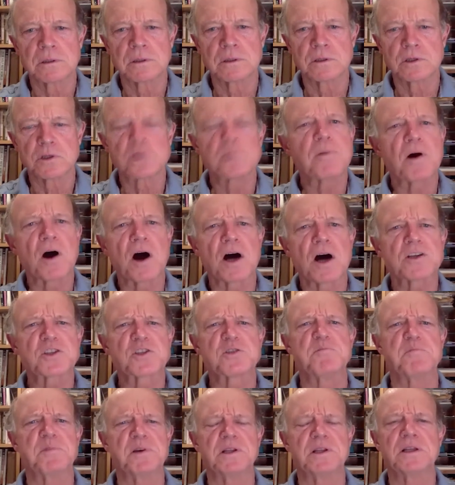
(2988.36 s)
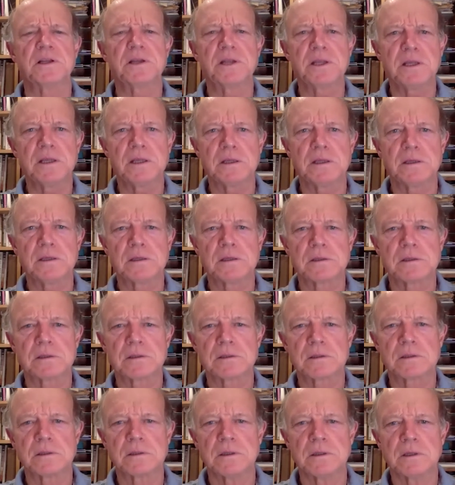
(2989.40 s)
to possibility,
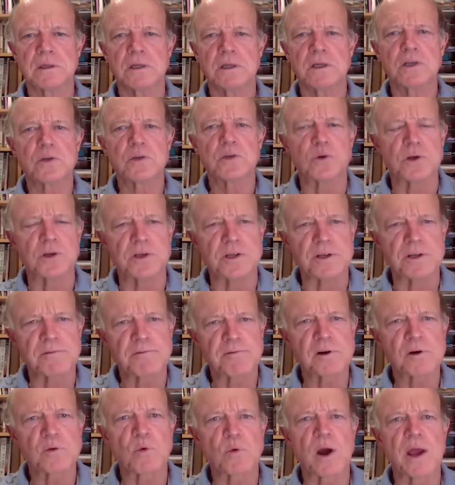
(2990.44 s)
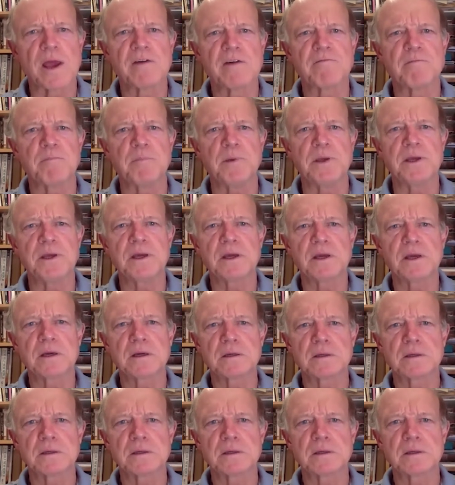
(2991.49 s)
to a different way of being.